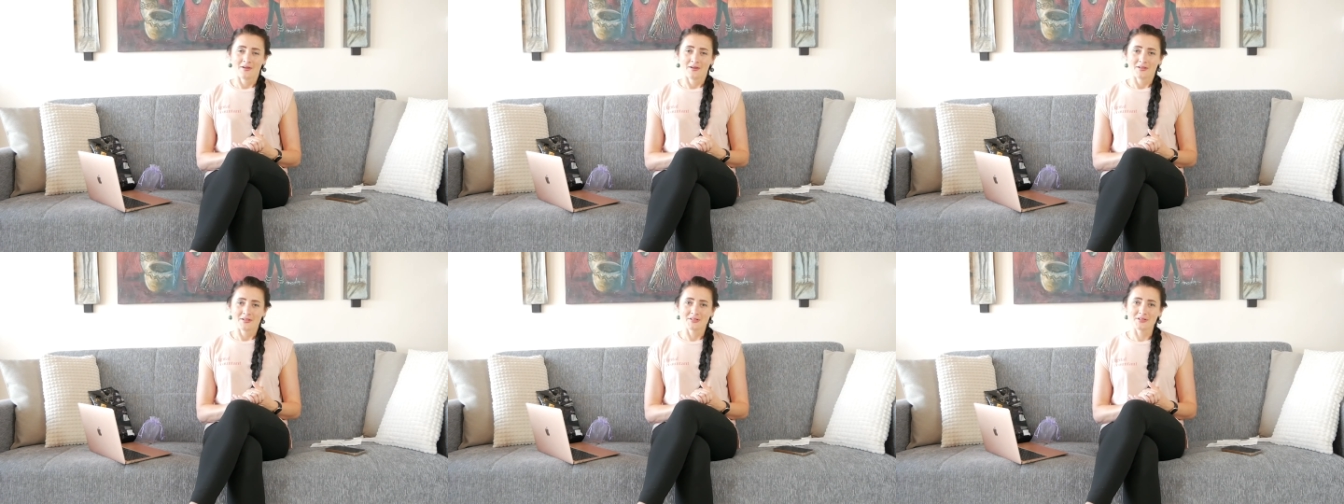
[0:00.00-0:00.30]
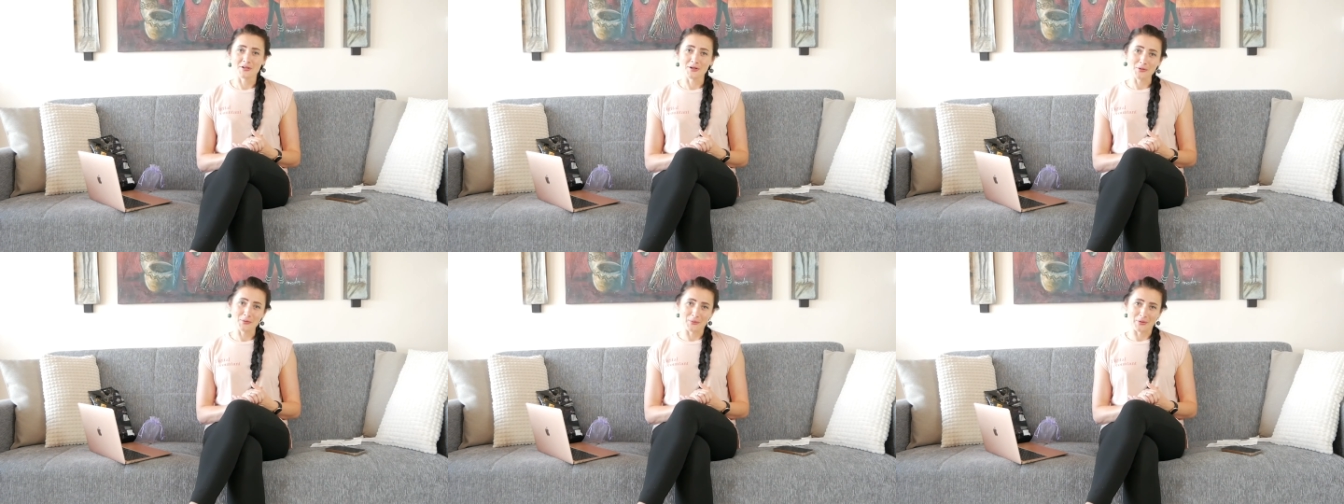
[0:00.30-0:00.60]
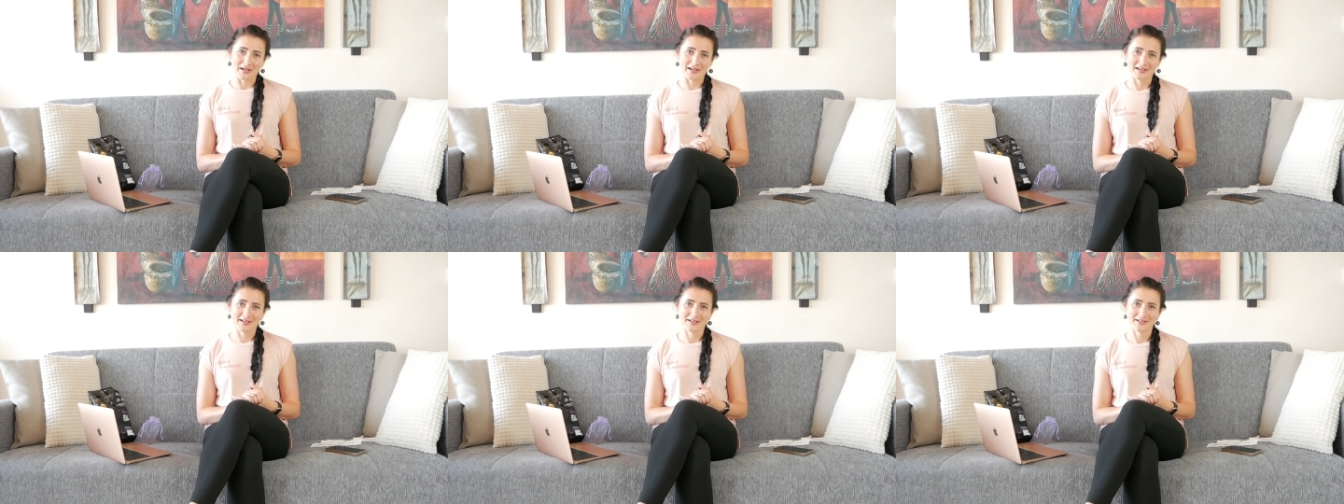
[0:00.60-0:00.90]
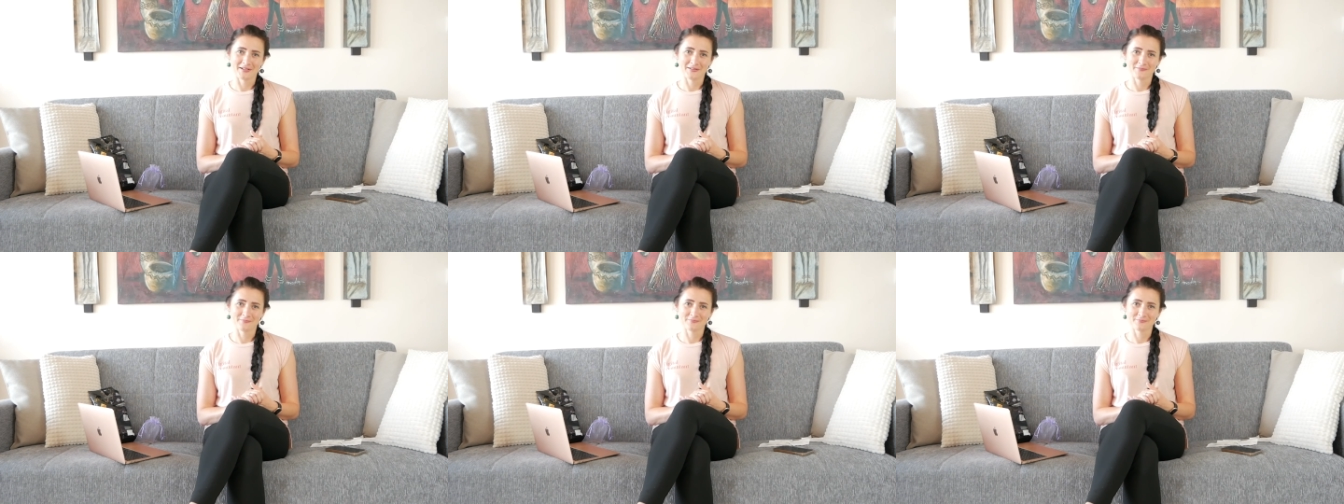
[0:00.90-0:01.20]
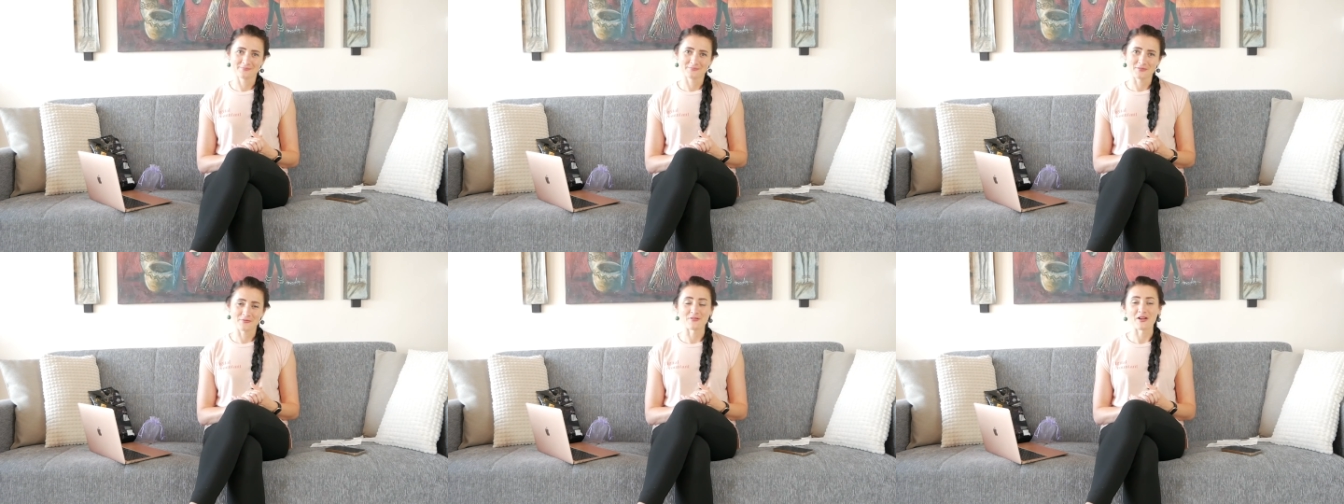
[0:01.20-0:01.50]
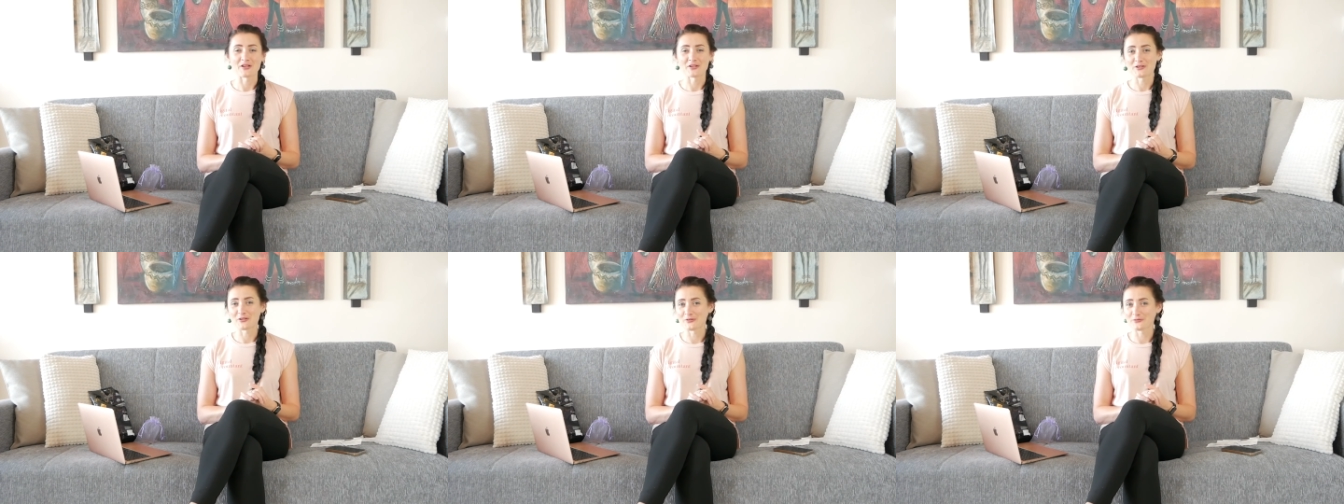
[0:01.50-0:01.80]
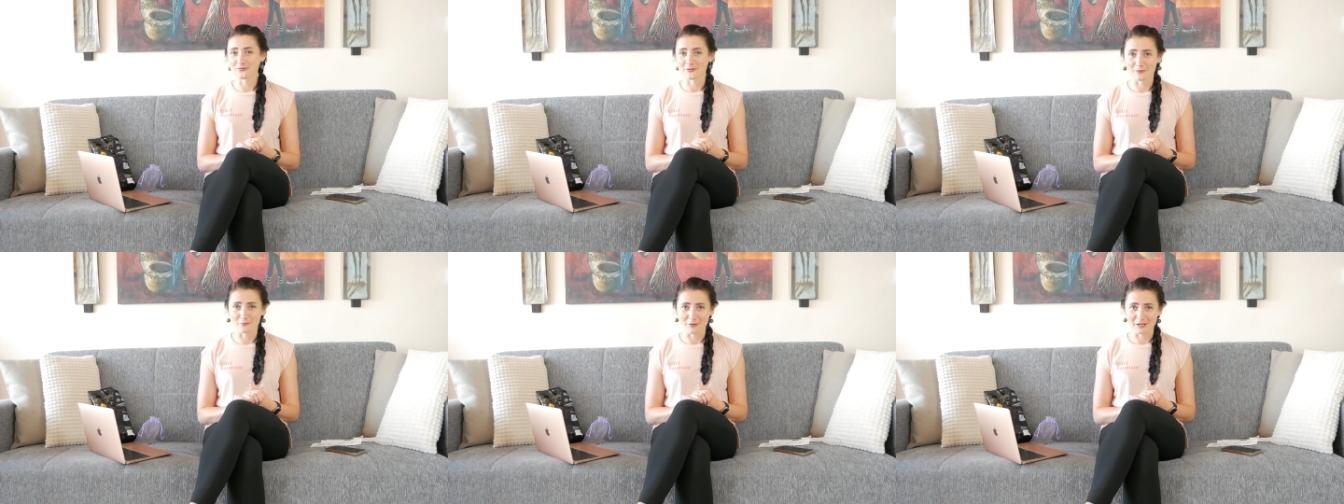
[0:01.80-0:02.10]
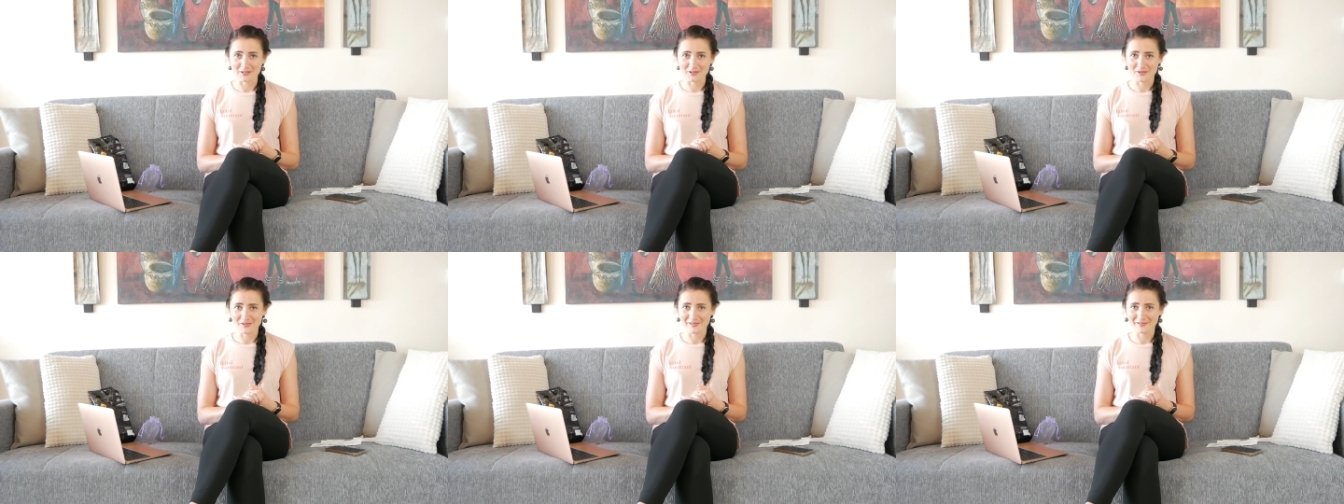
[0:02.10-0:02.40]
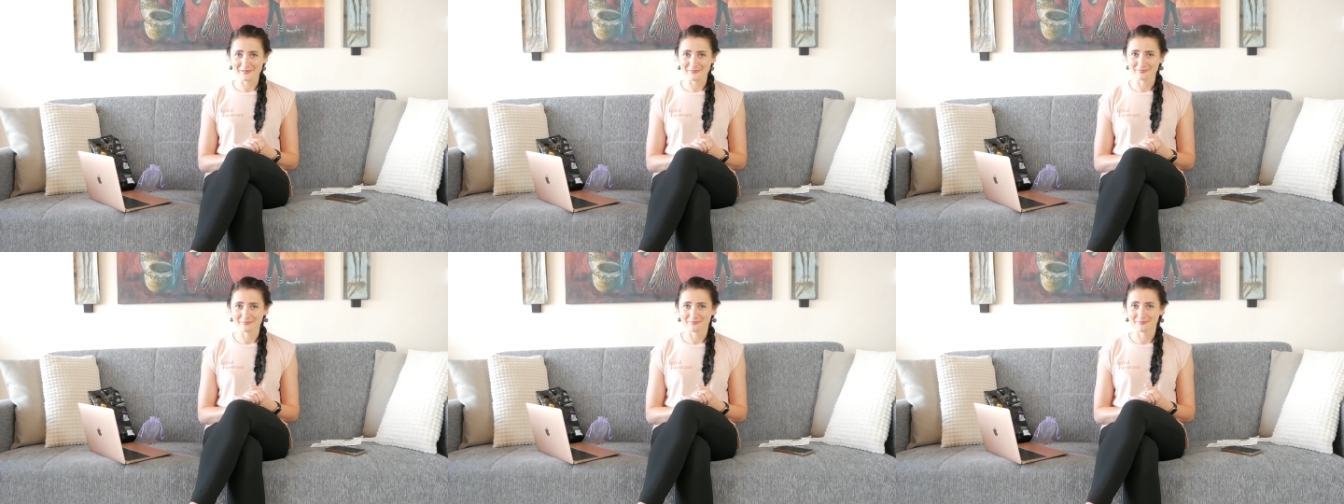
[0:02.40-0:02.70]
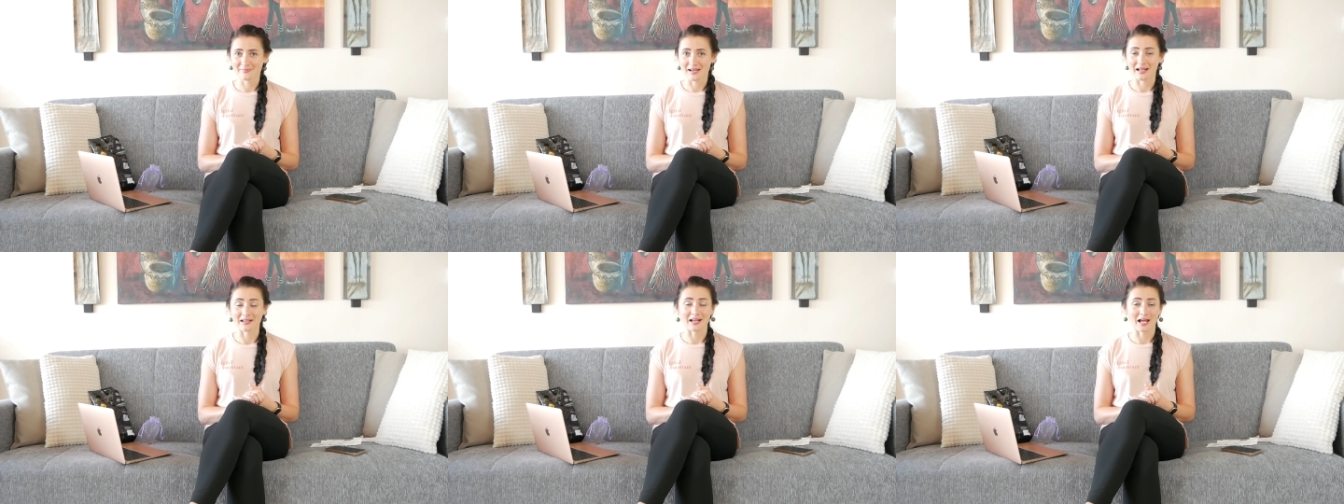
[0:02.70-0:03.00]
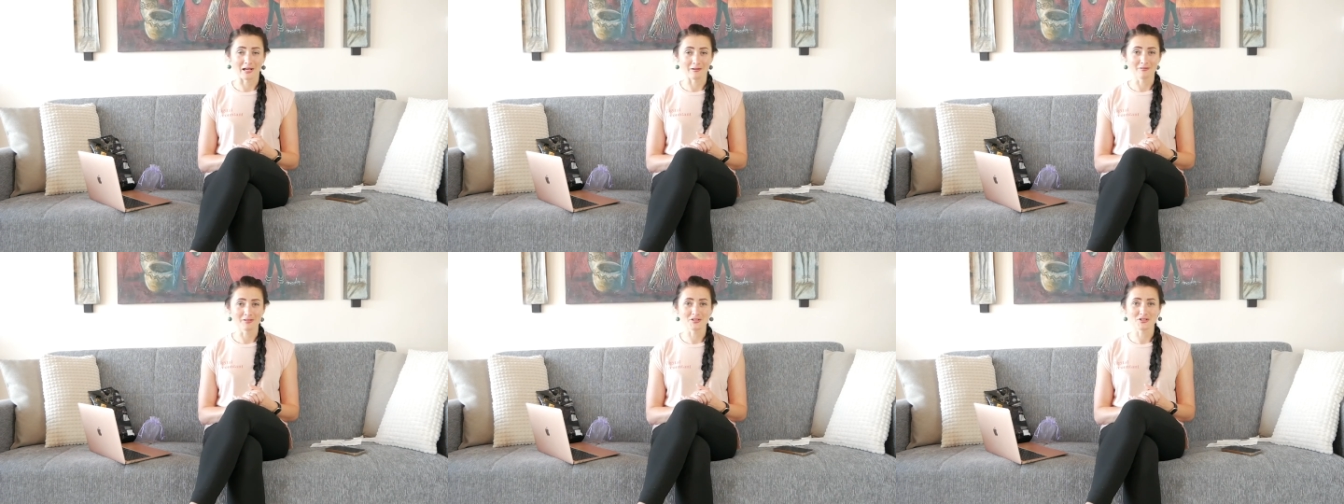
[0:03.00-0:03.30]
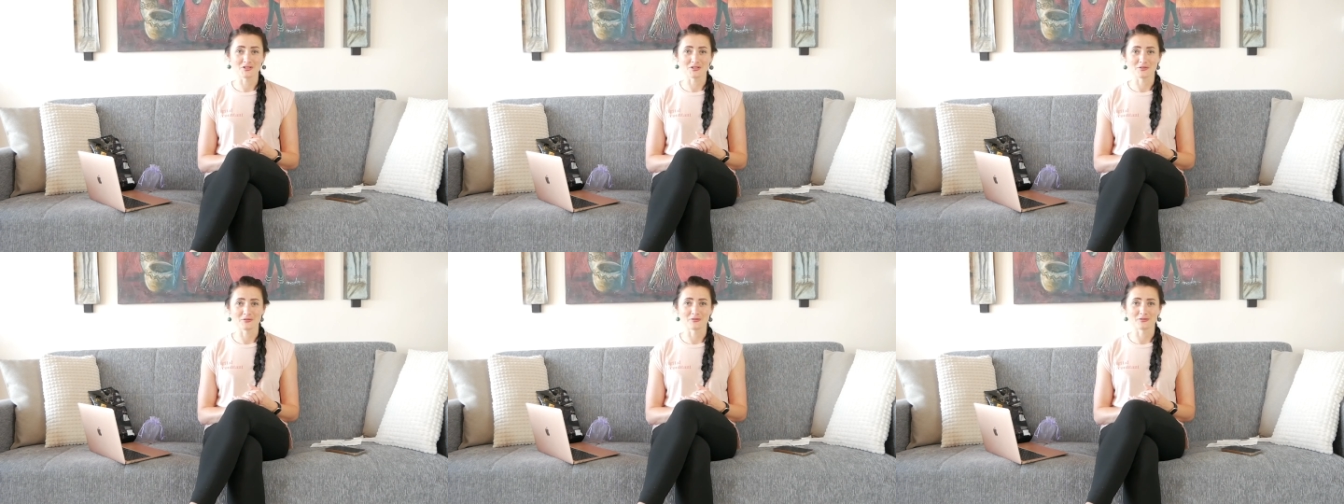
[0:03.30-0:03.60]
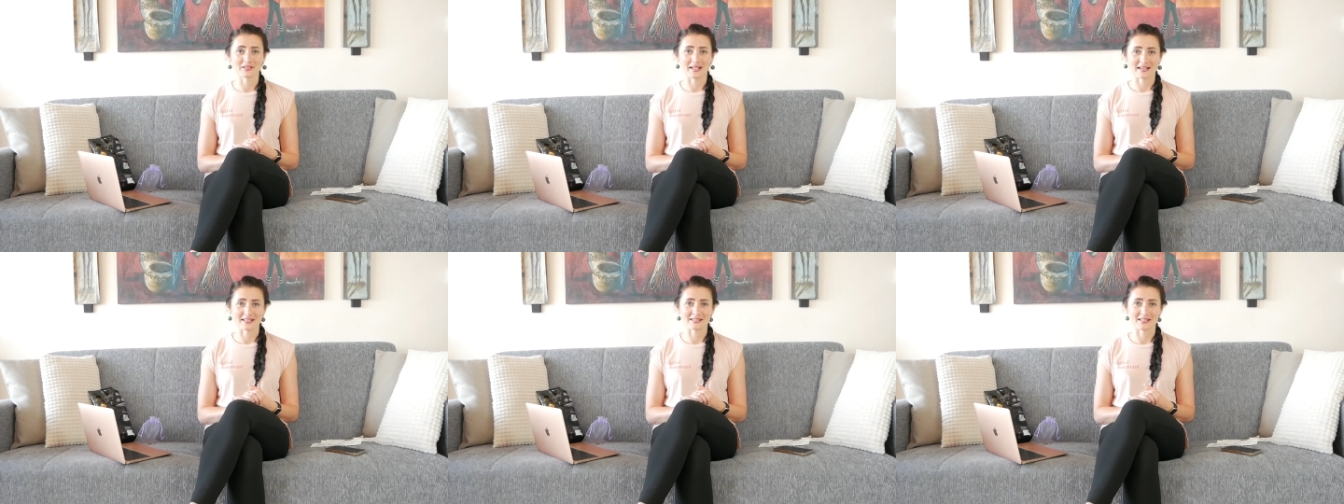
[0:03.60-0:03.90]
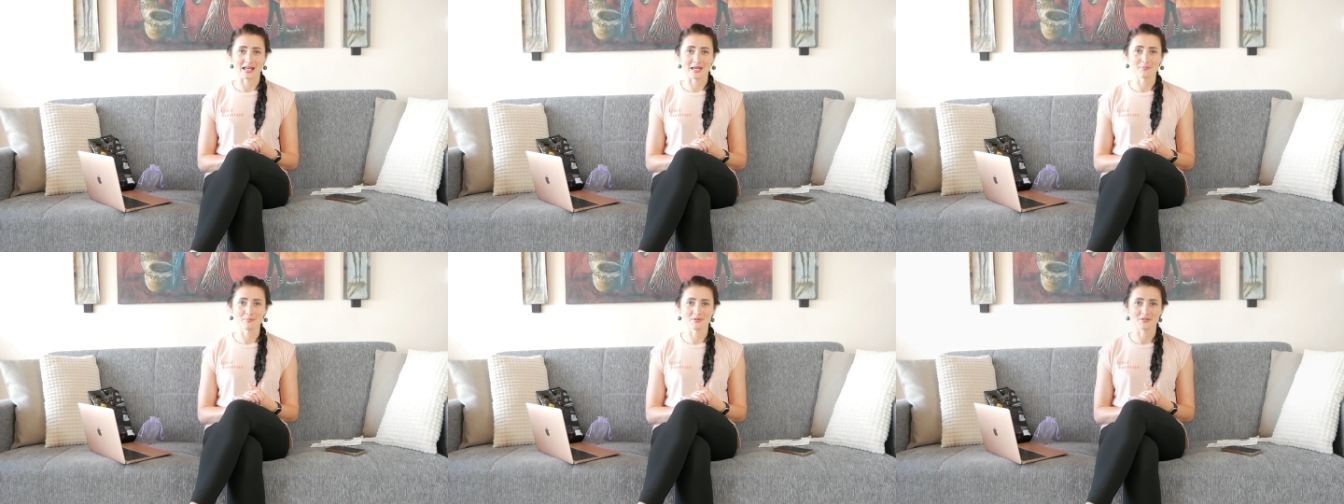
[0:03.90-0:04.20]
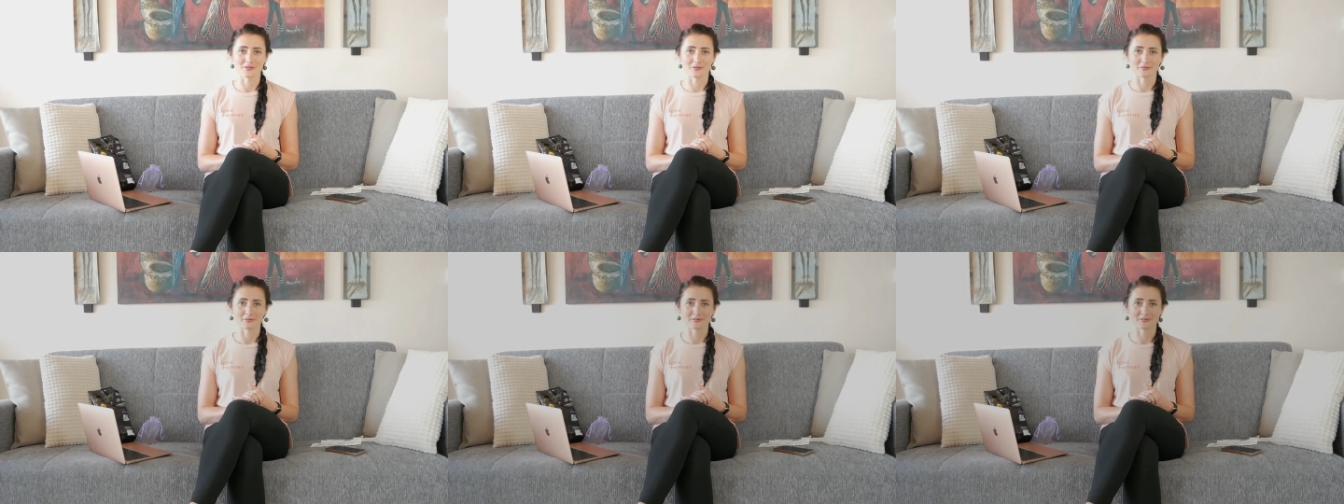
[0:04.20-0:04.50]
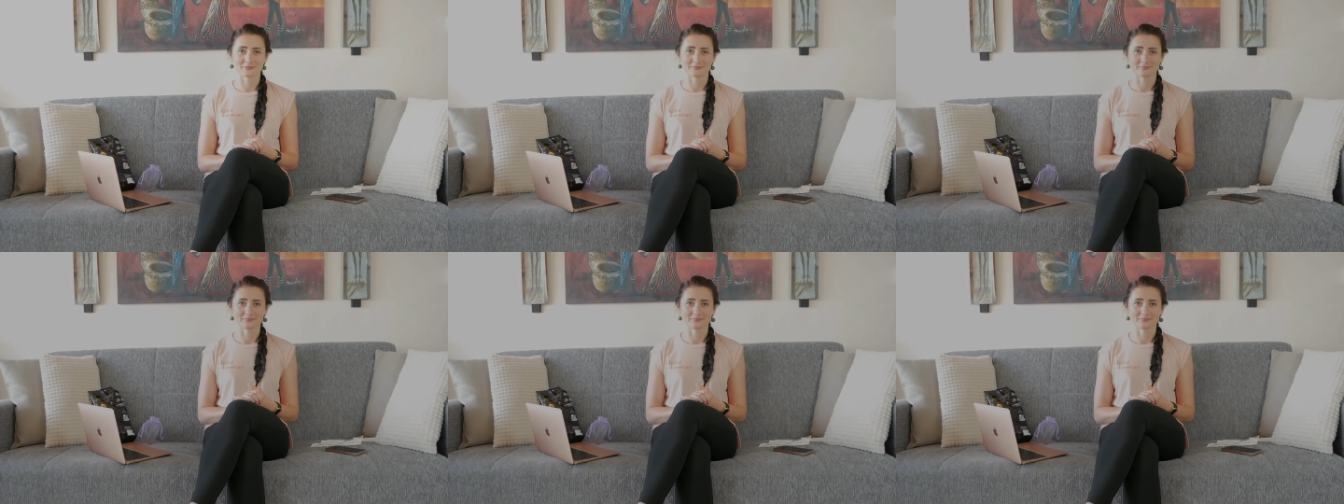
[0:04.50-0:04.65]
So thank you for watching, and I will see you in the next episode.